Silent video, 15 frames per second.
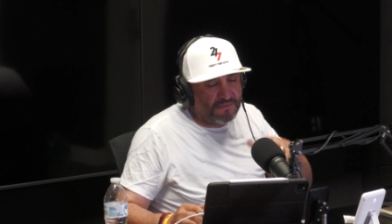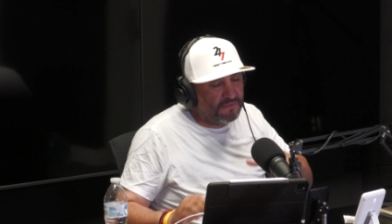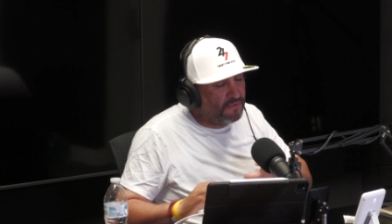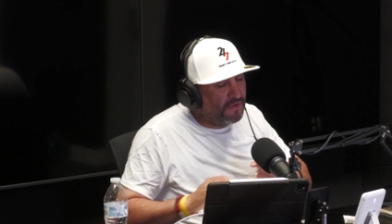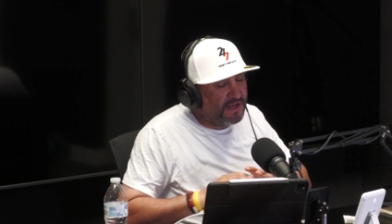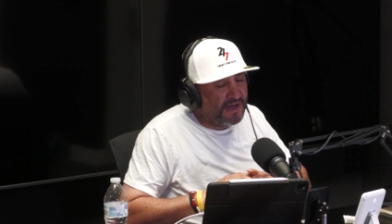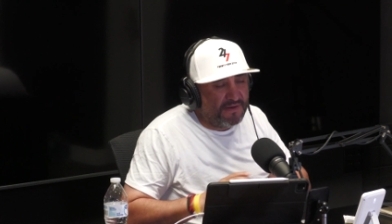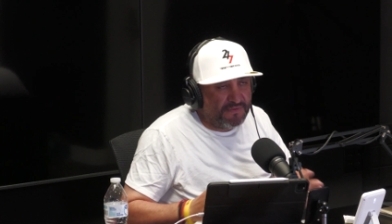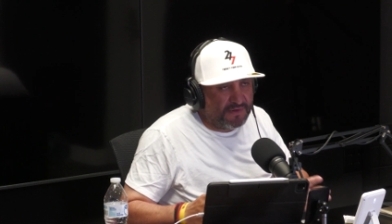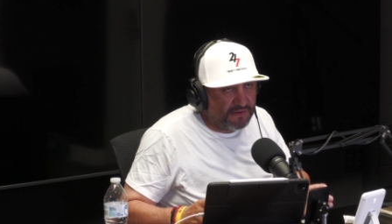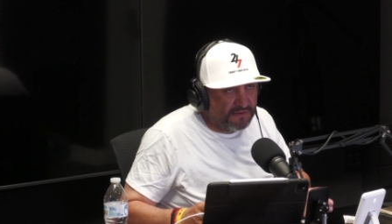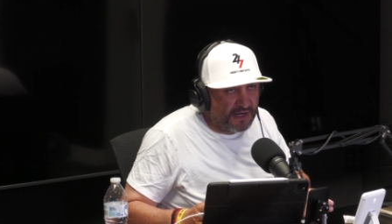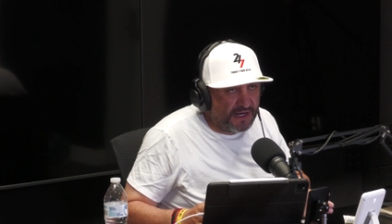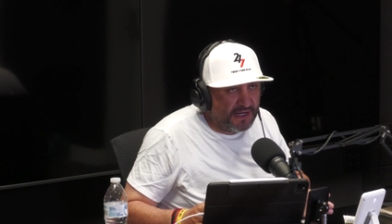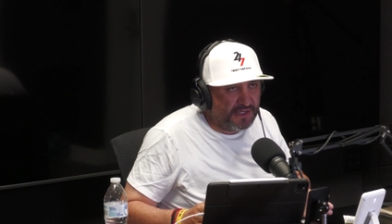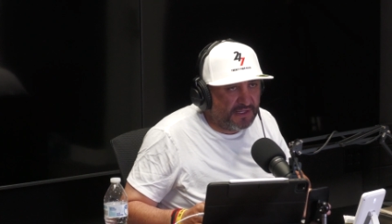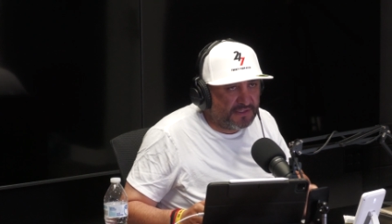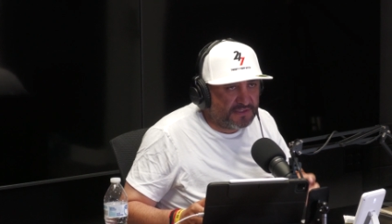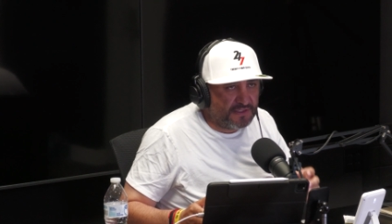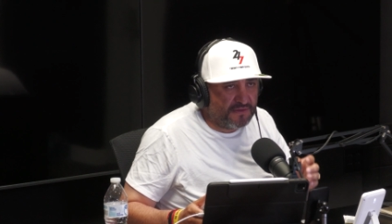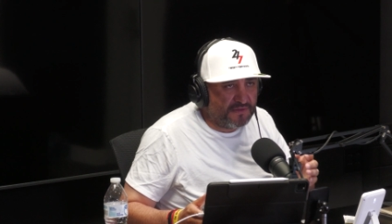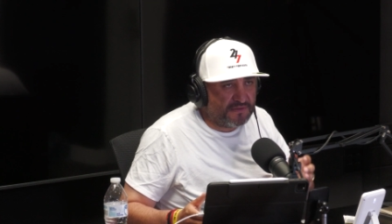whatever, right?
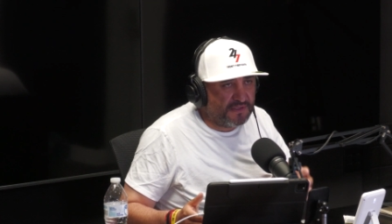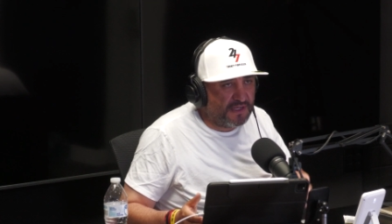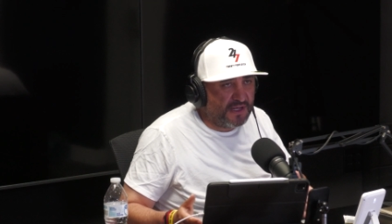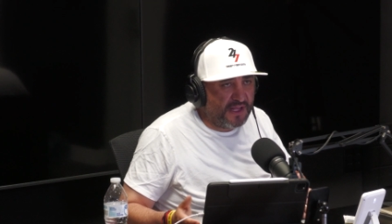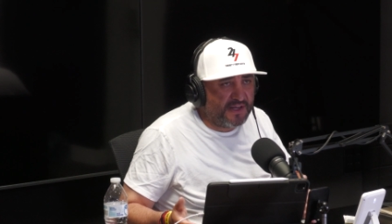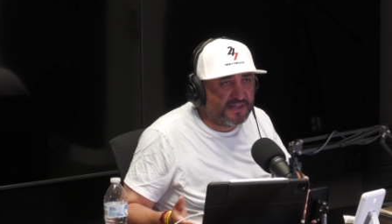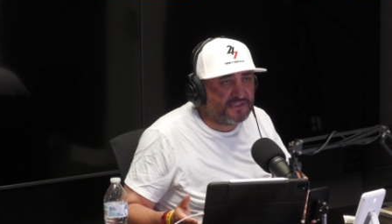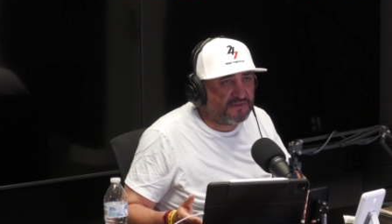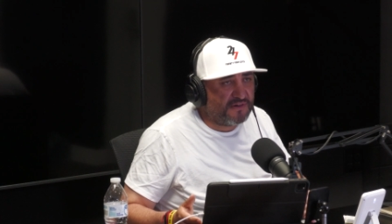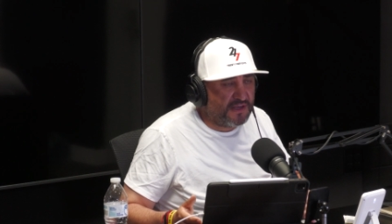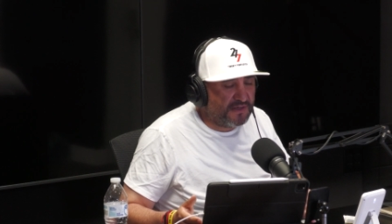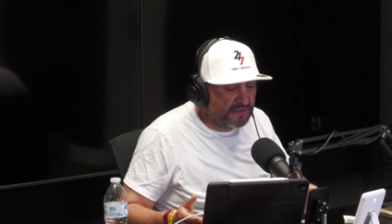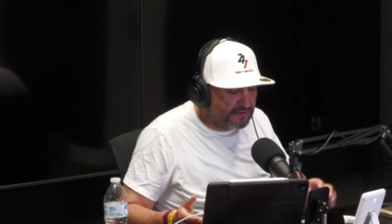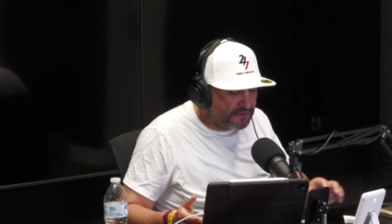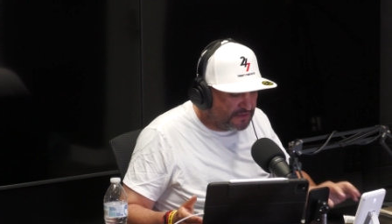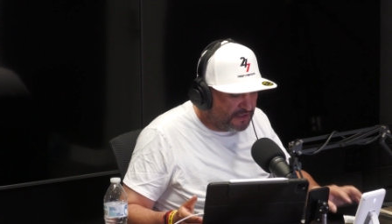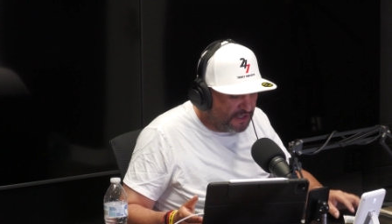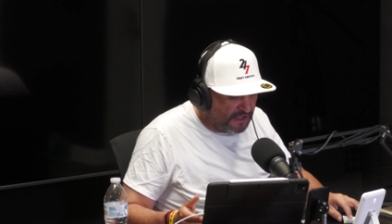So a lot of struggles.